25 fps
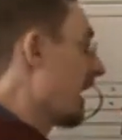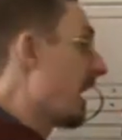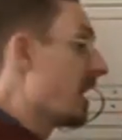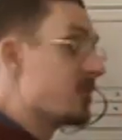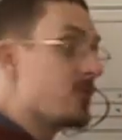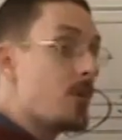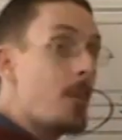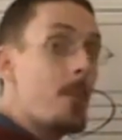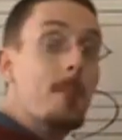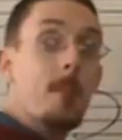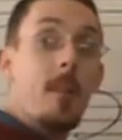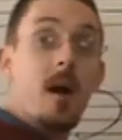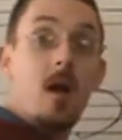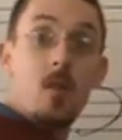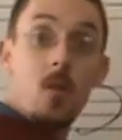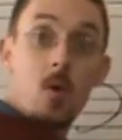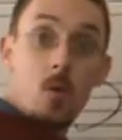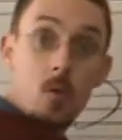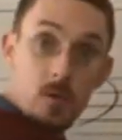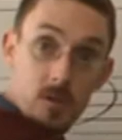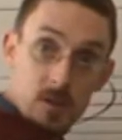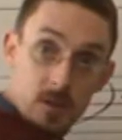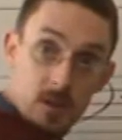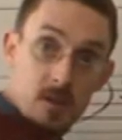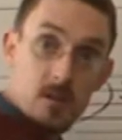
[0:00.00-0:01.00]
as a
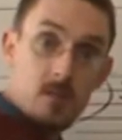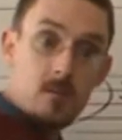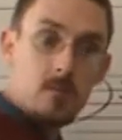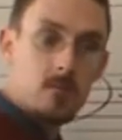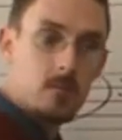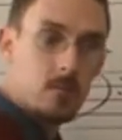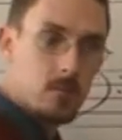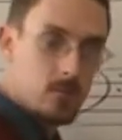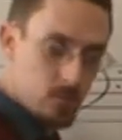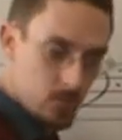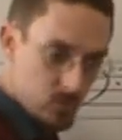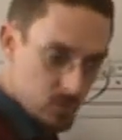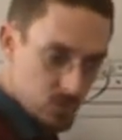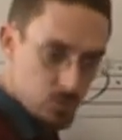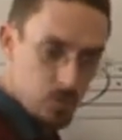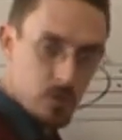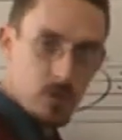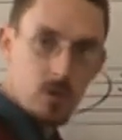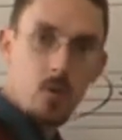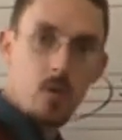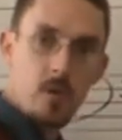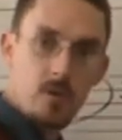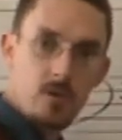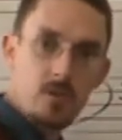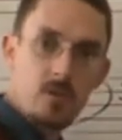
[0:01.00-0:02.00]
melody, which
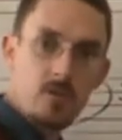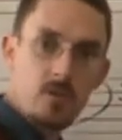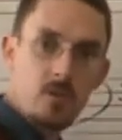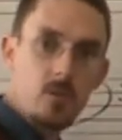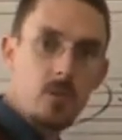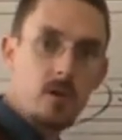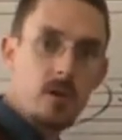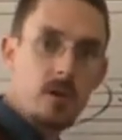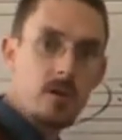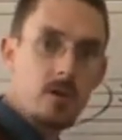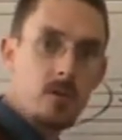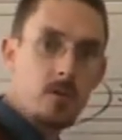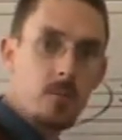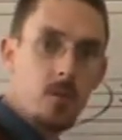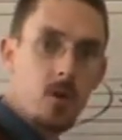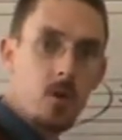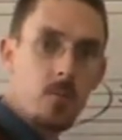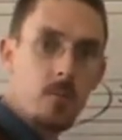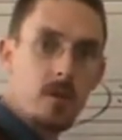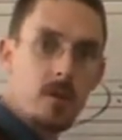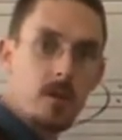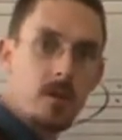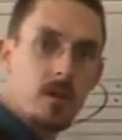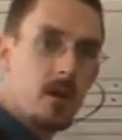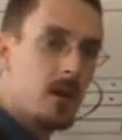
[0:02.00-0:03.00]
we're going to do here in a
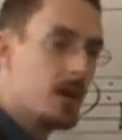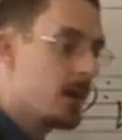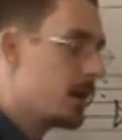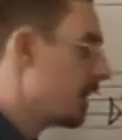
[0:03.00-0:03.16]
moment,